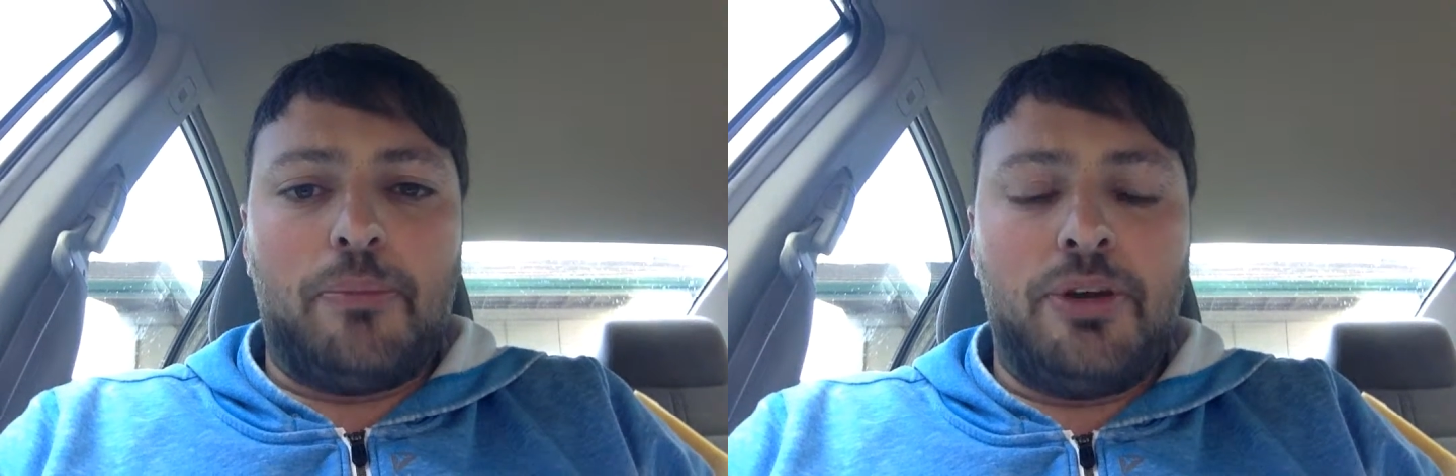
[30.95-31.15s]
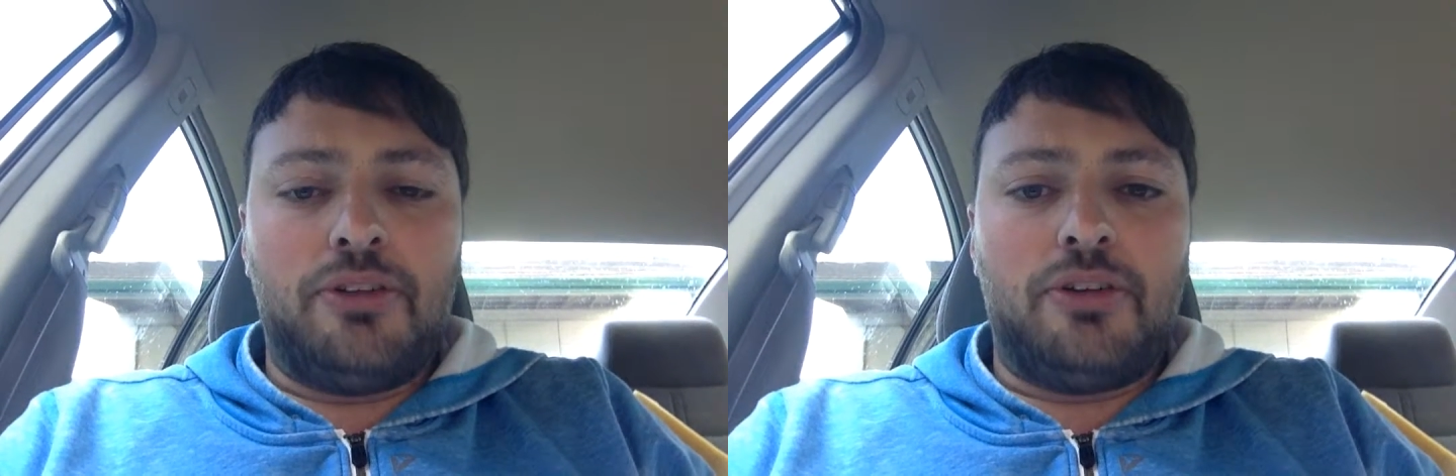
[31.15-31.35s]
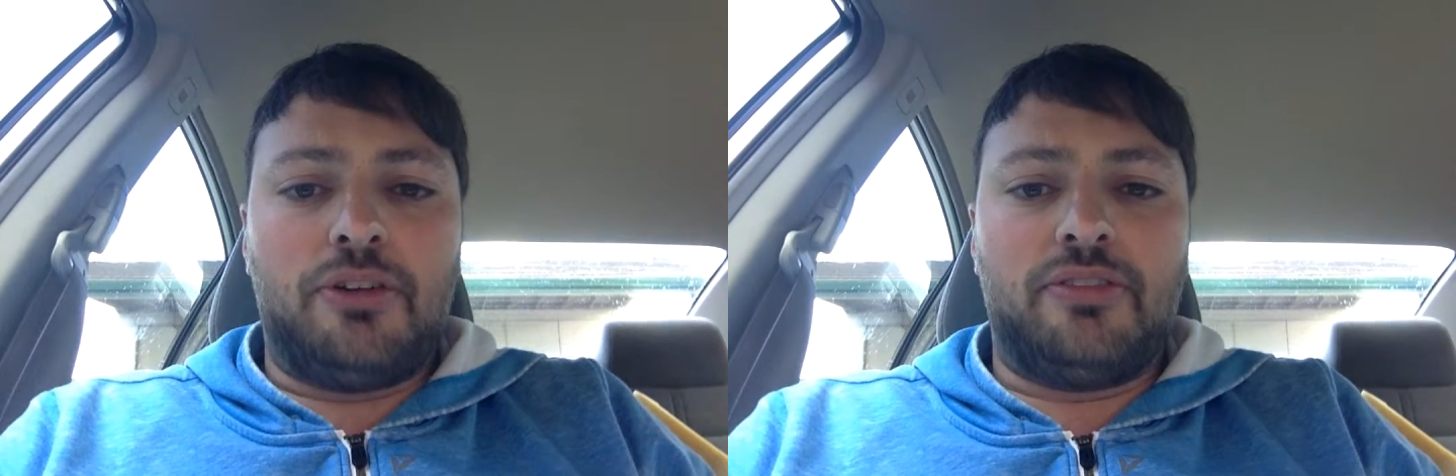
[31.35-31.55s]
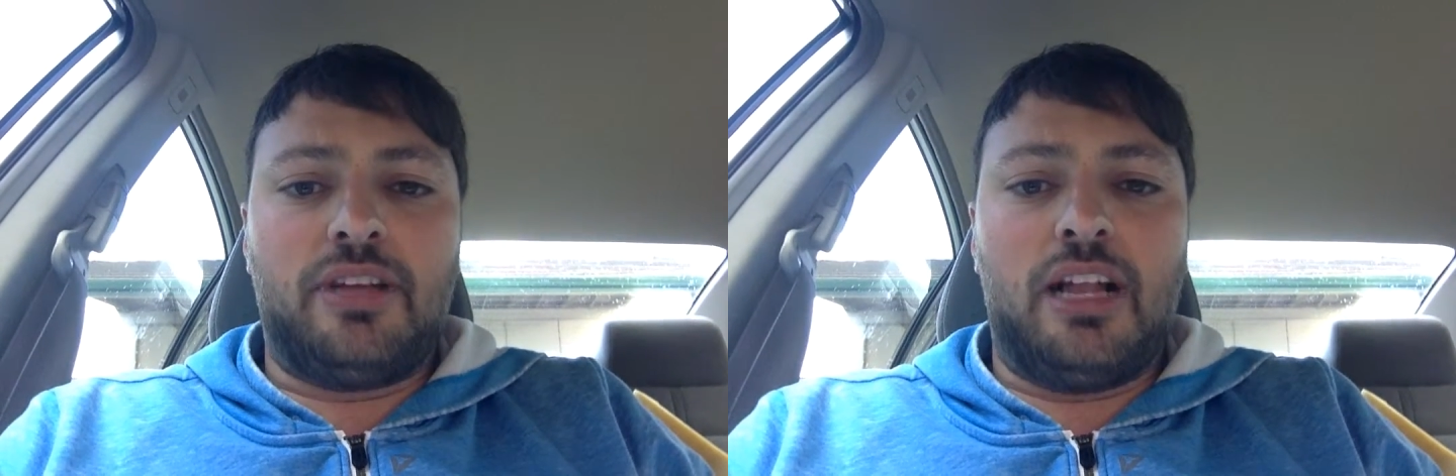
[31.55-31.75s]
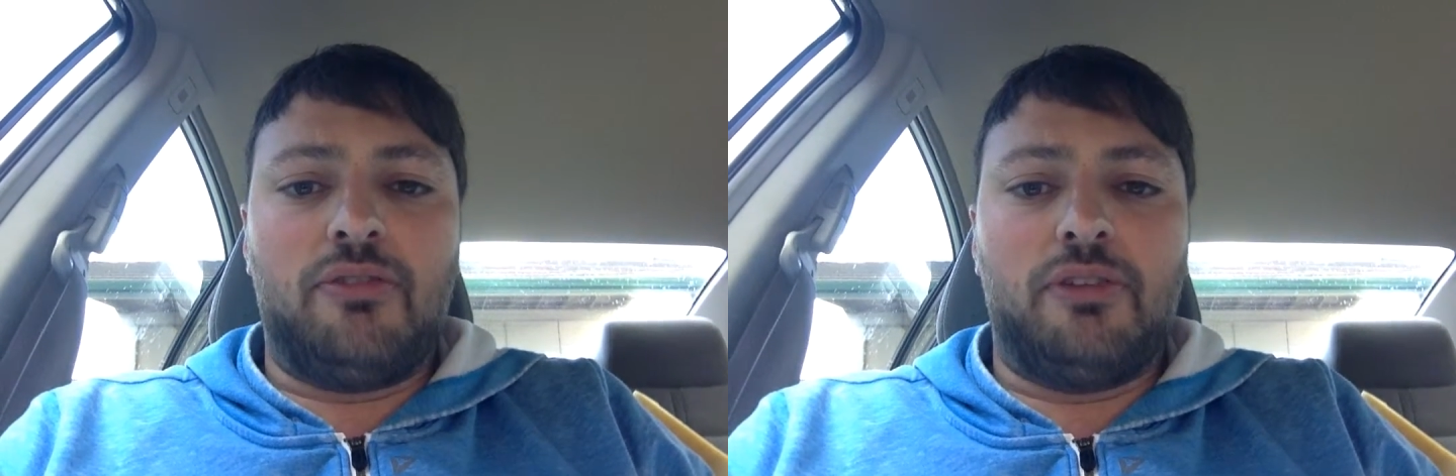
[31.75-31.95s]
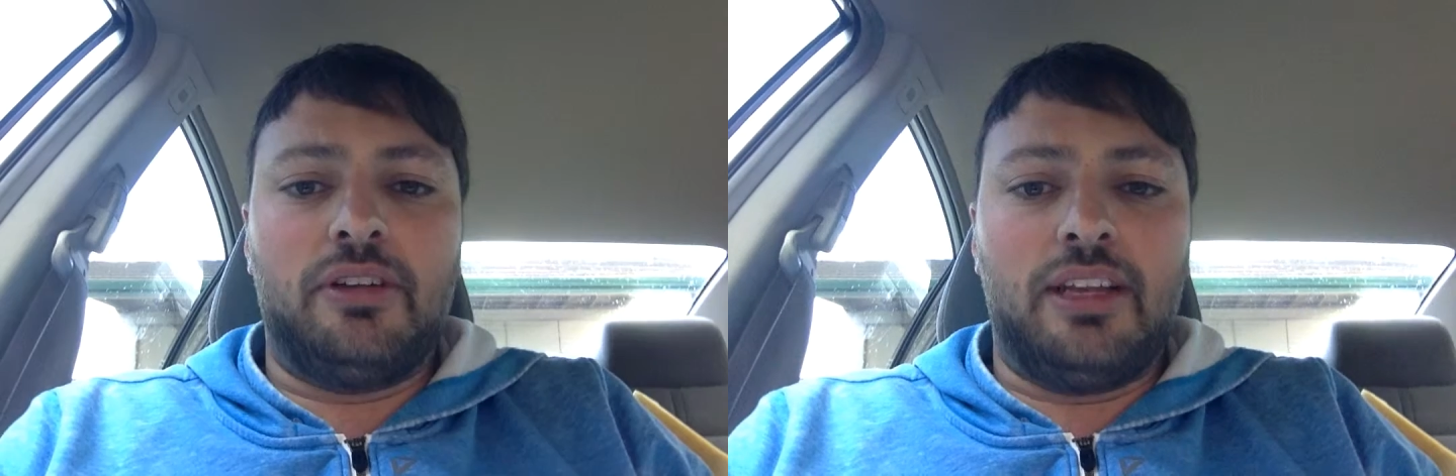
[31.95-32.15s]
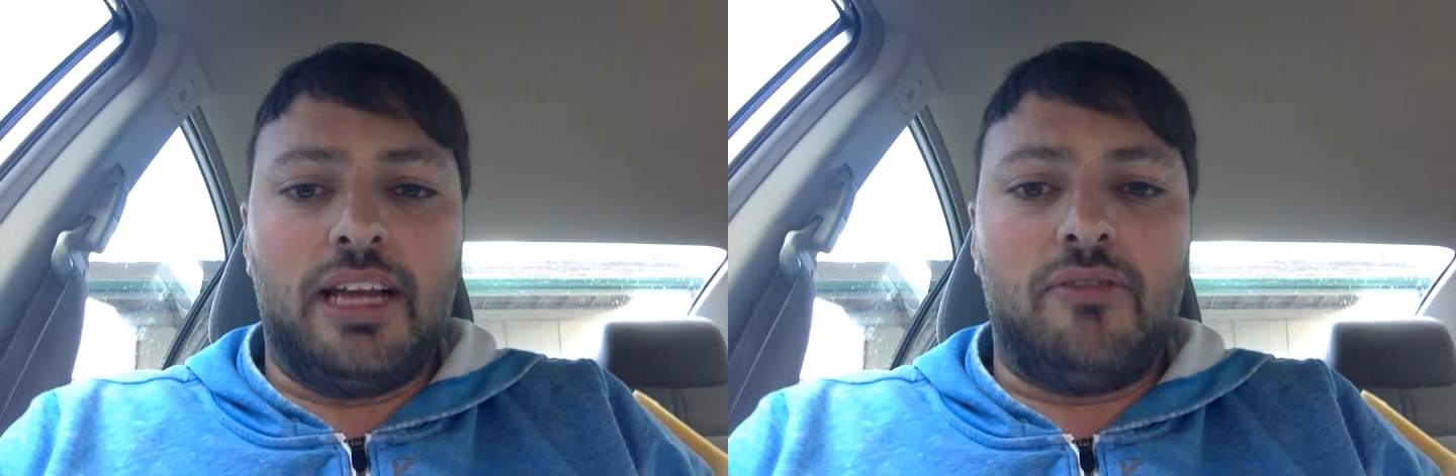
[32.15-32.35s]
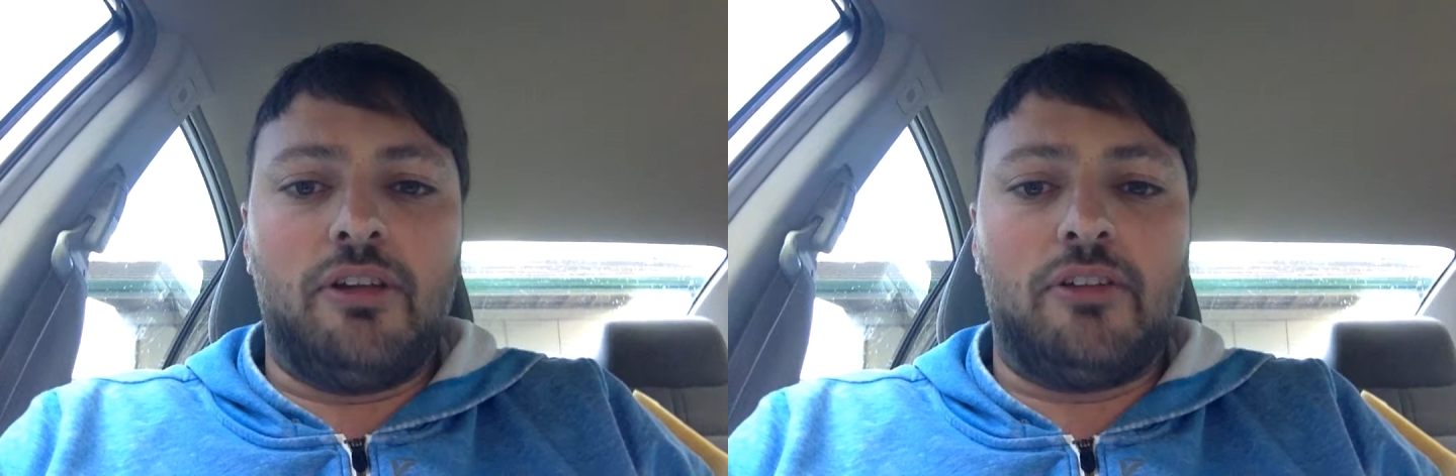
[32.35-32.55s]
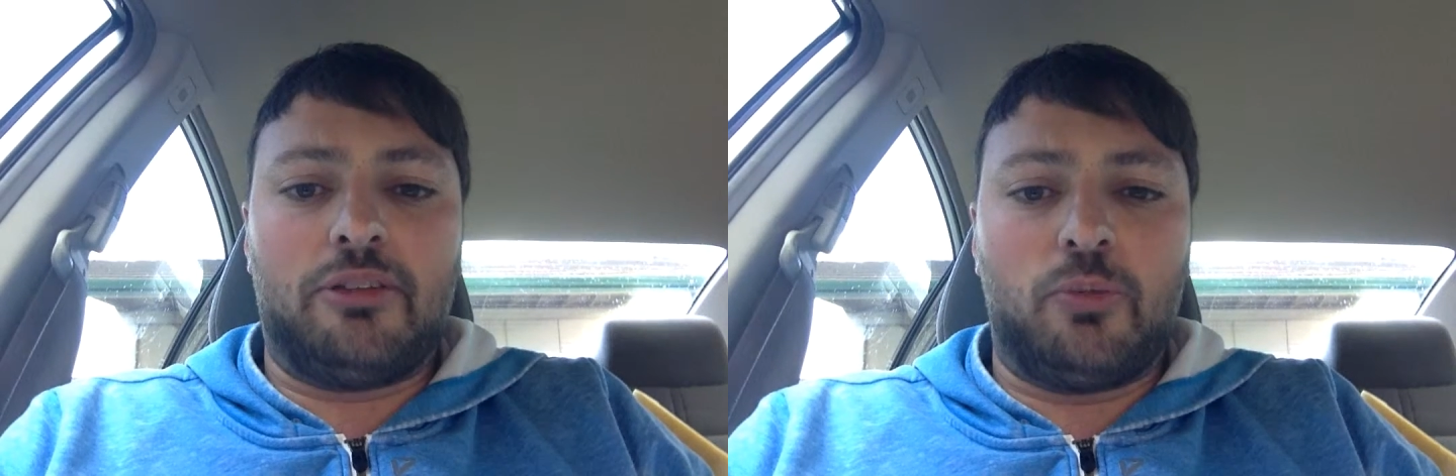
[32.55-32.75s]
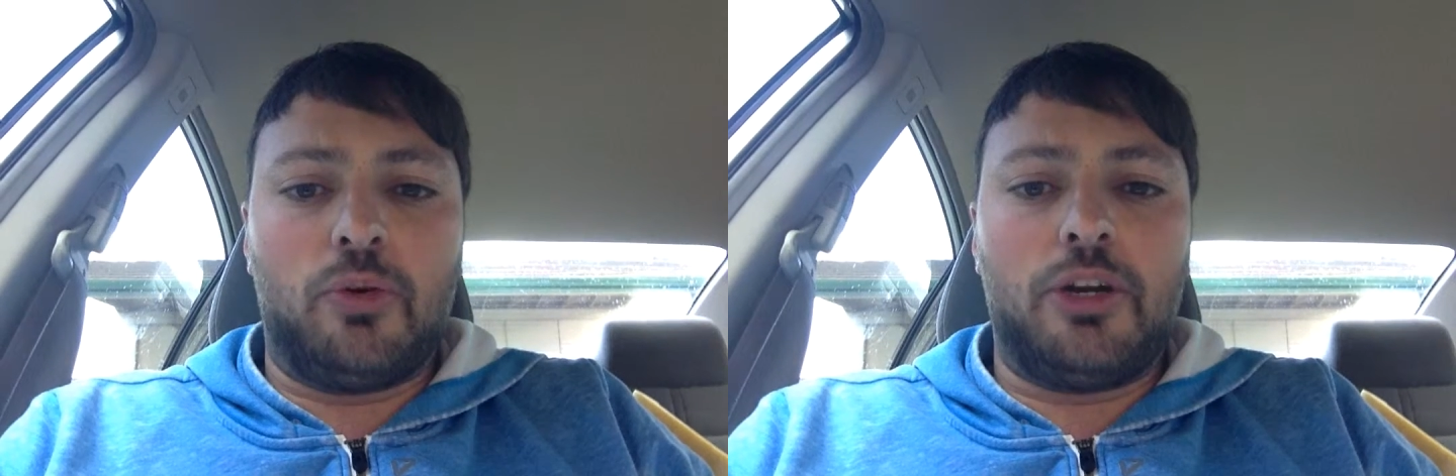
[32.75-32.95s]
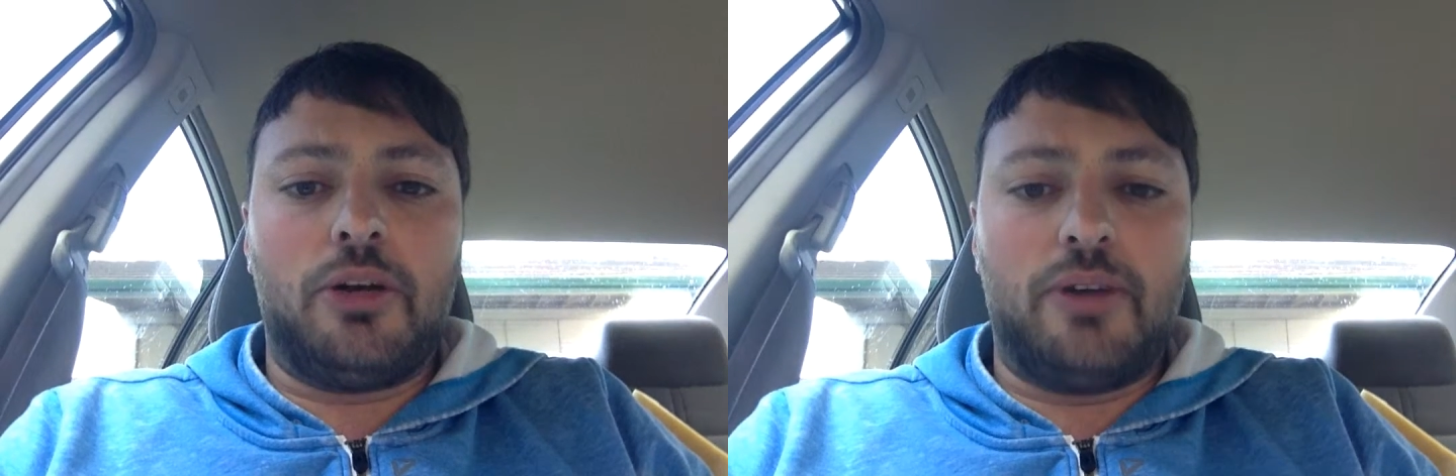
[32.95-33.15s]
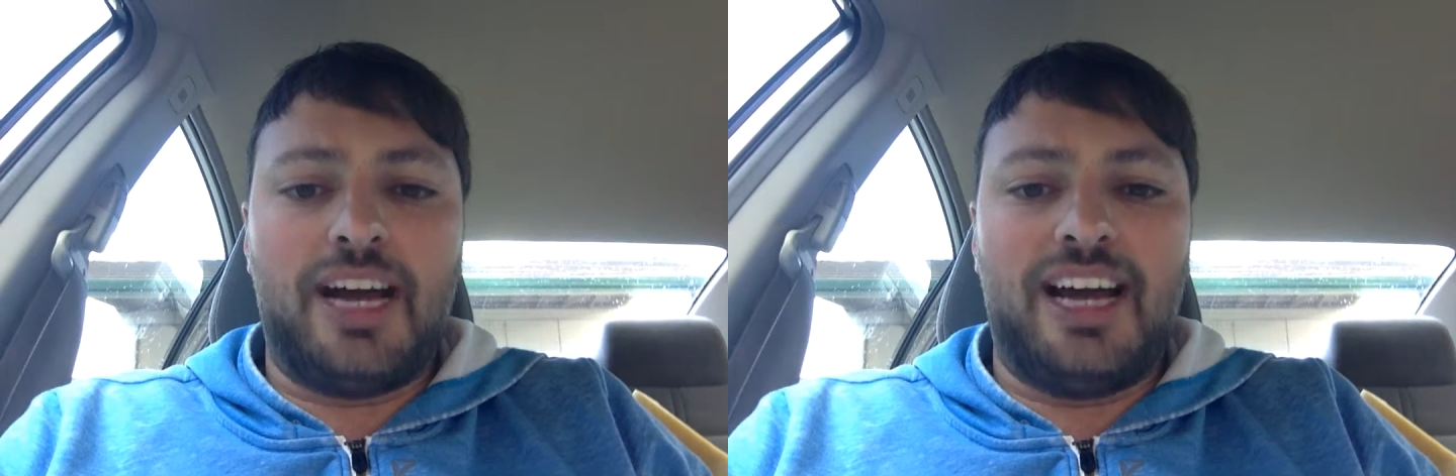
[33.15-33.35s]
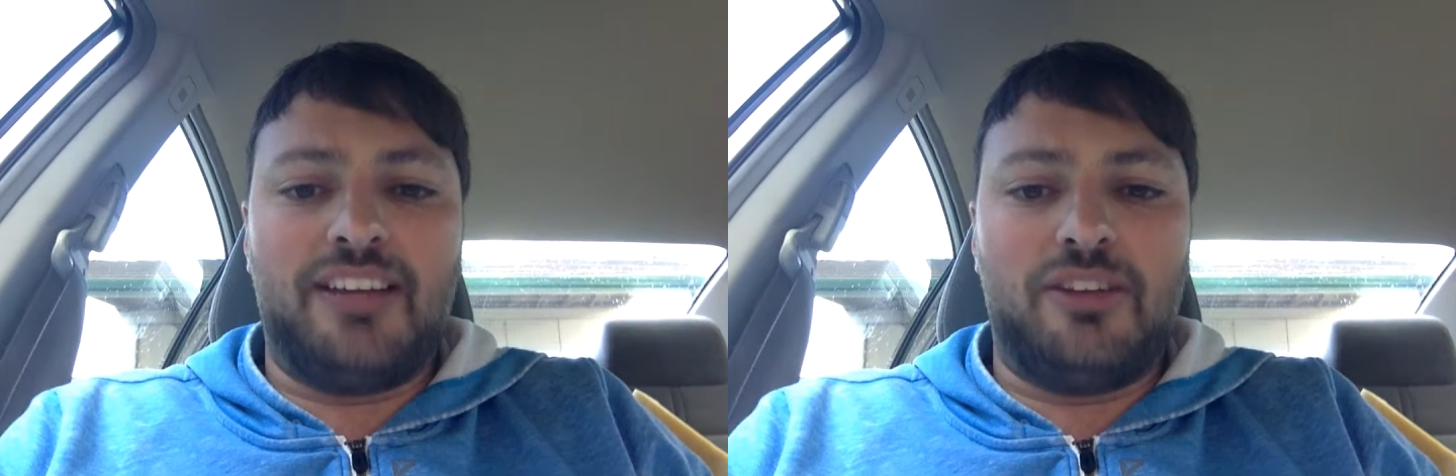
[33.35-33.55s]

put yourself on the level of where you're at,